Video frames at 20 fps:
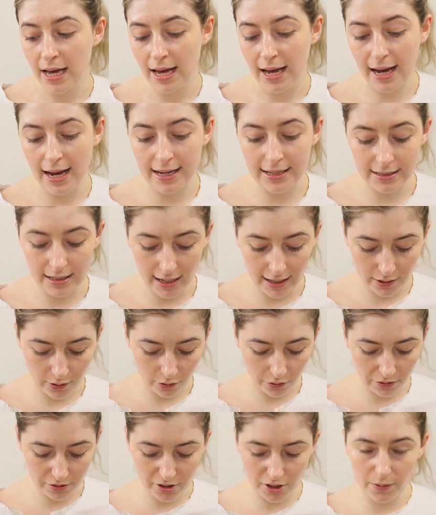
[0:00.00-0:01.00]
and I
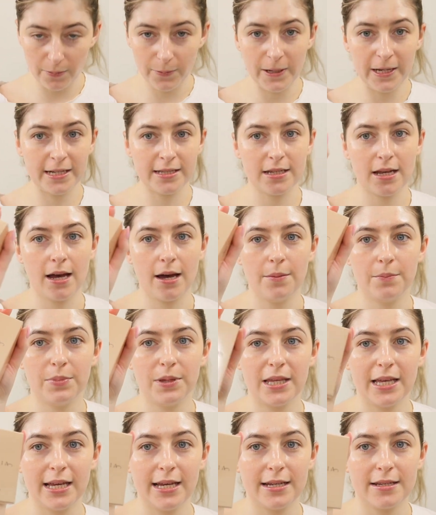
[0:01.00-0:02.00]
also picked up
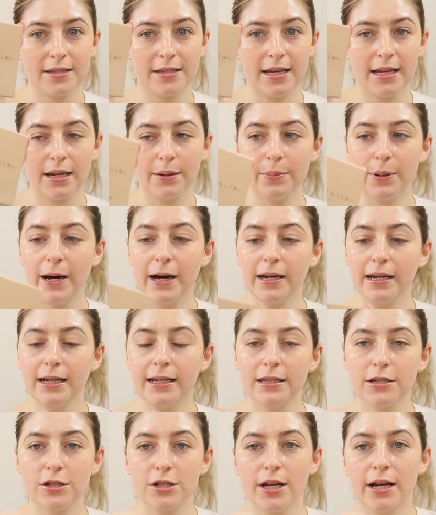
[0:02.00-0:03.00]
the setting powder in
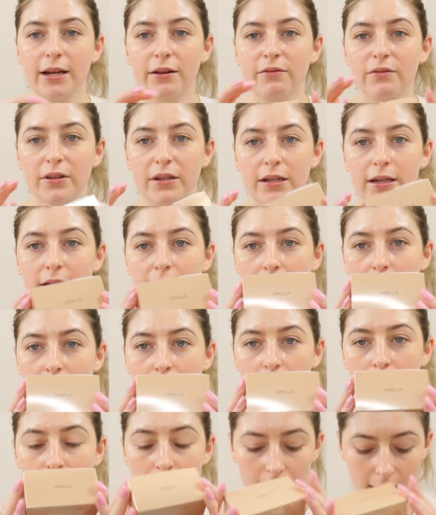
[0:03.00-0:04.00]
the shade
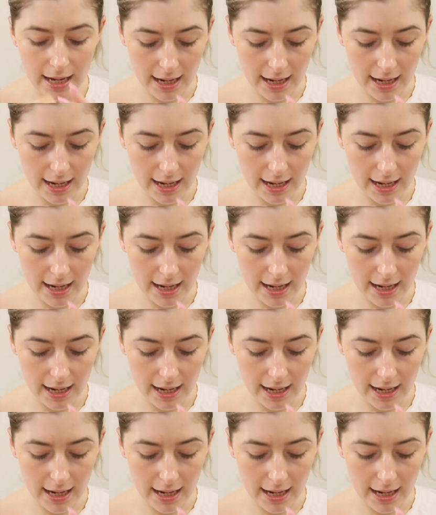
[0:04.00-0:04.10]
Vanilla,